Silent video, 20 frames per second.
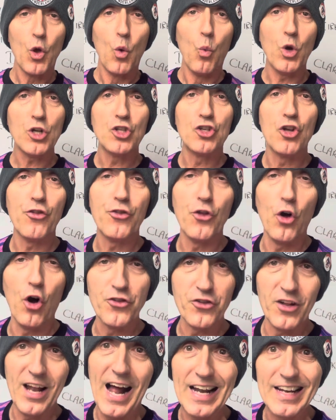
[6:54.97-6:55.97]
What's your
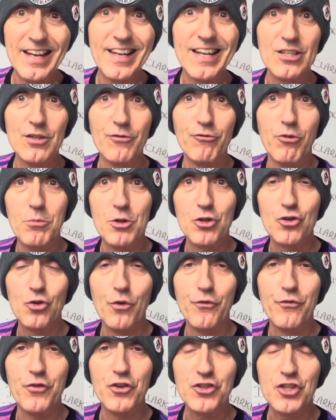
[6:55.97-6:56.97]
thoughts on Alan Nixon from the
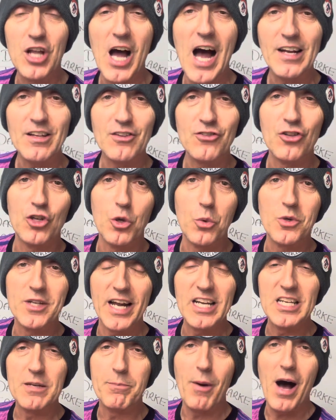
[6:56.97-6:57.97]
Sun for starters to do with
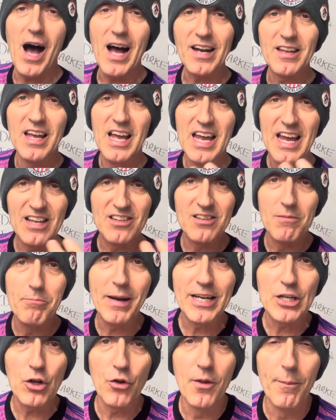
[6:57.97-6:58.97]
Danny Batth? Is the
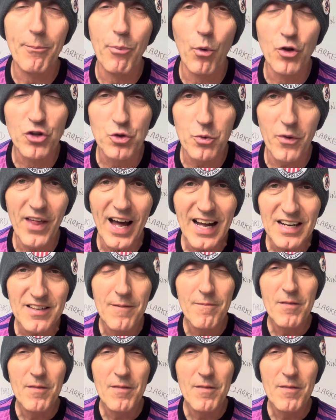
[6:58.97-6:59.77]
meat on the bones with that?